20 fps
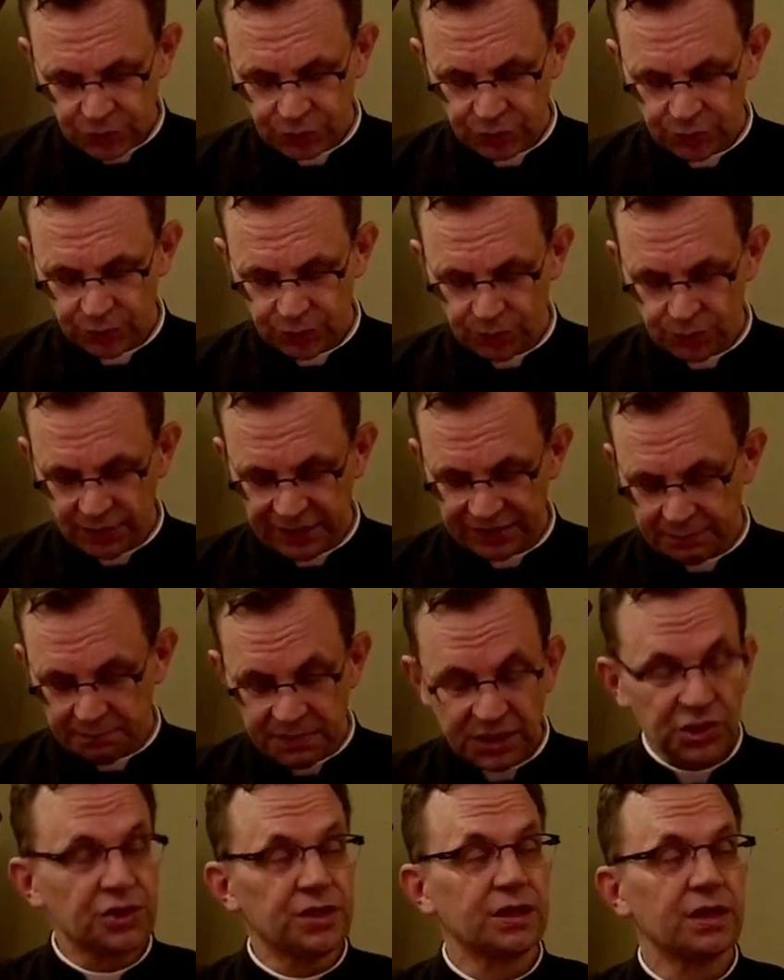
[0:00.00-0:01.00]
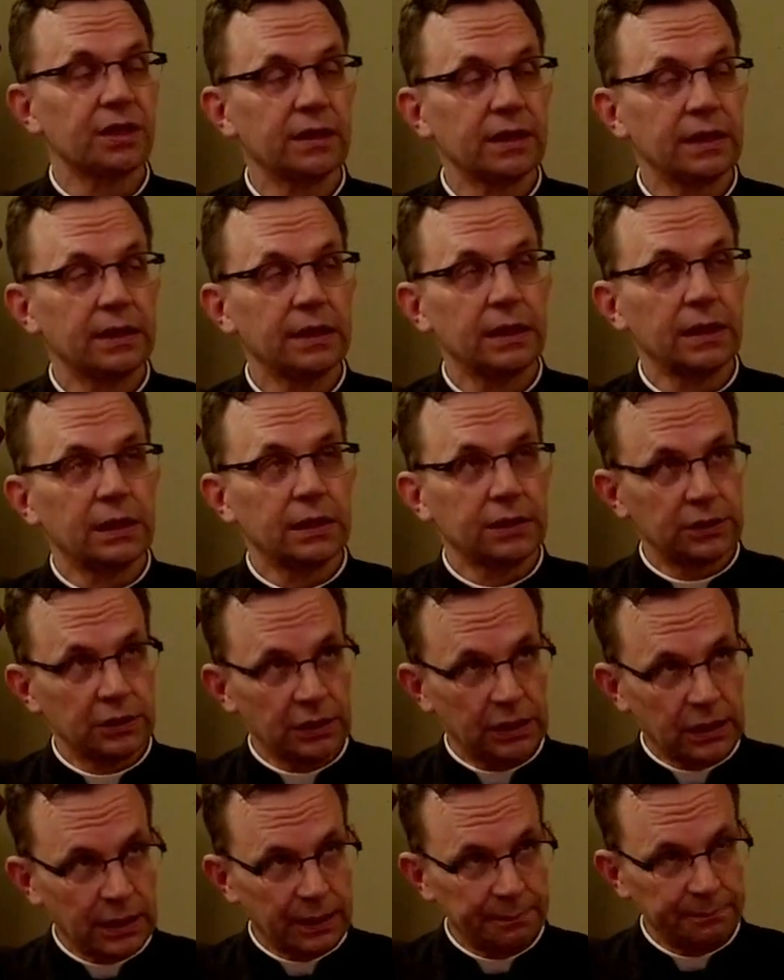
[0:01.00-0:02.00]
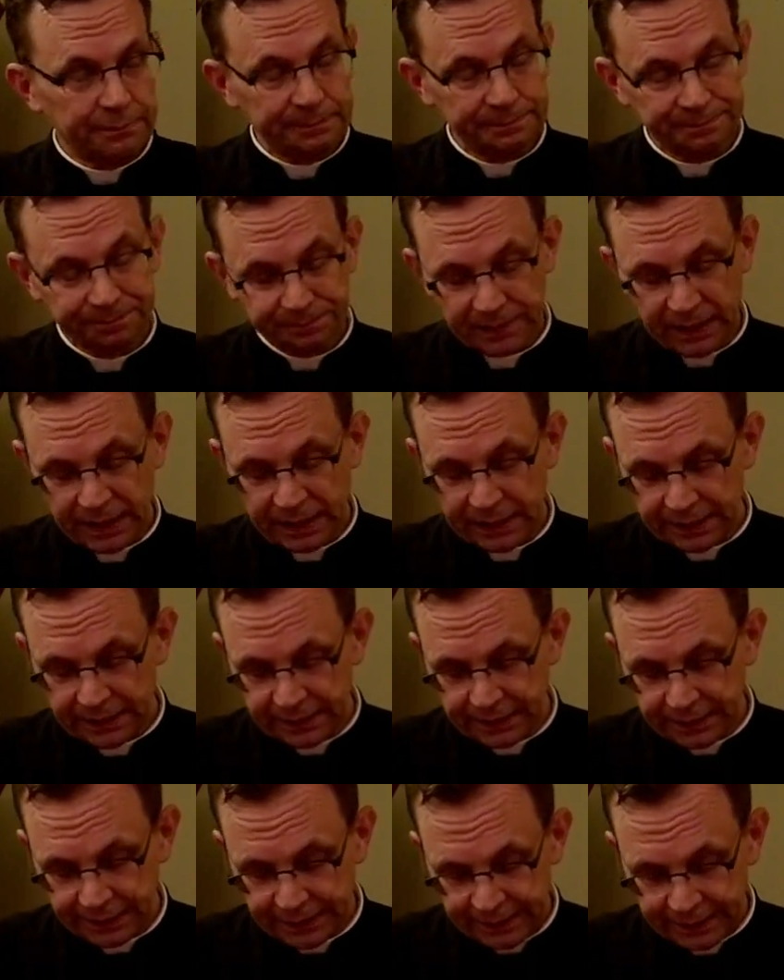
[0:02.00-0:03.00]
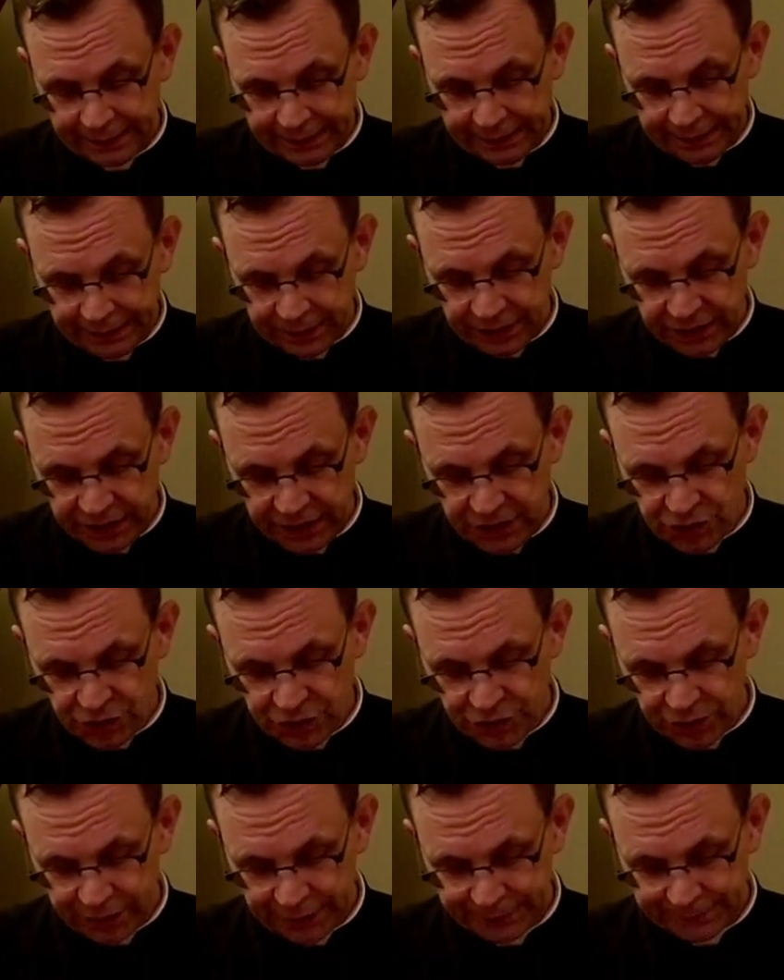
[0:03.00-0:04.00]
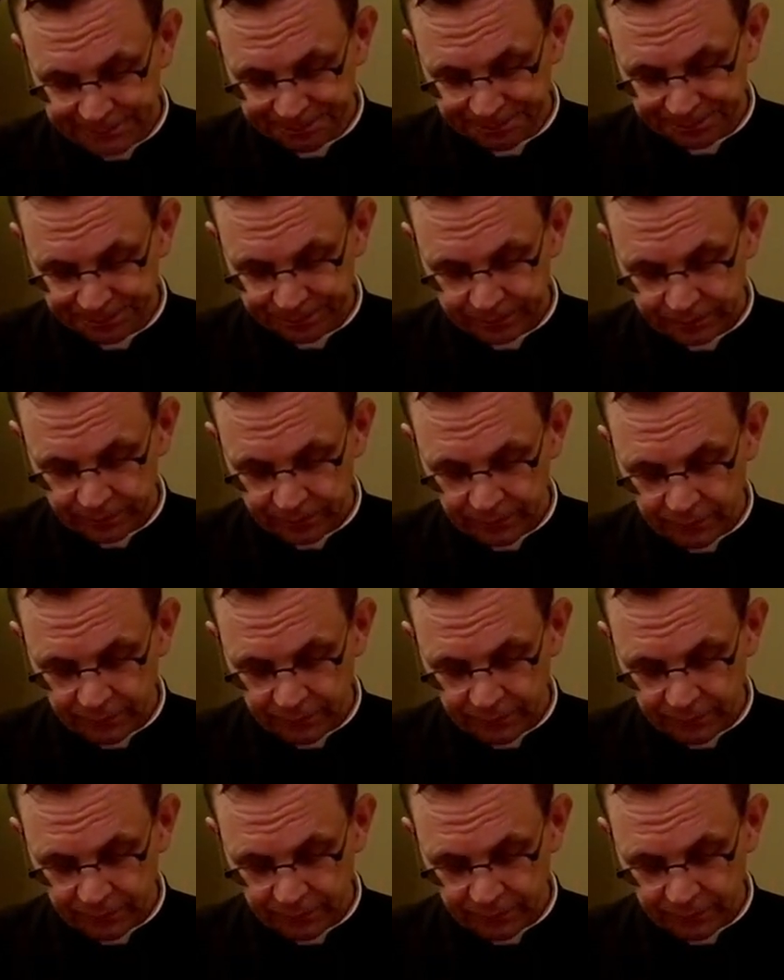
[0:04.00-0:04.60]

to, as a missionary to come and teach, um,